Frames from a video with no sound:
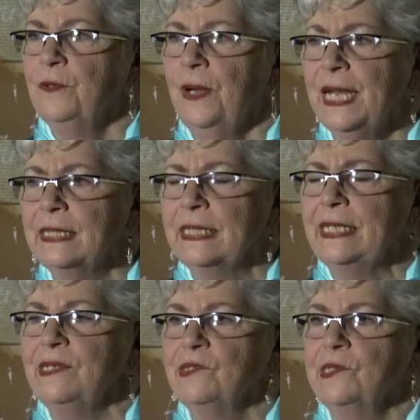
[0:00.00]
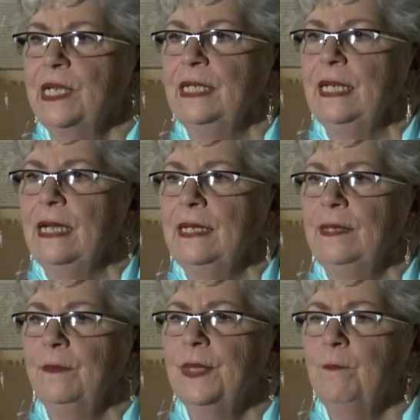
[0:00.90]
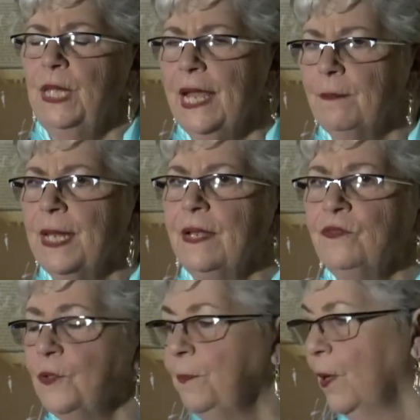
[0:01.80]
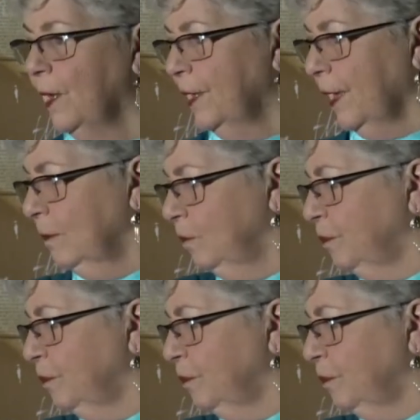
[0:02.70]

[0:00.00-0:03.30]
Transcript: greatly is that um, the Black Panther Party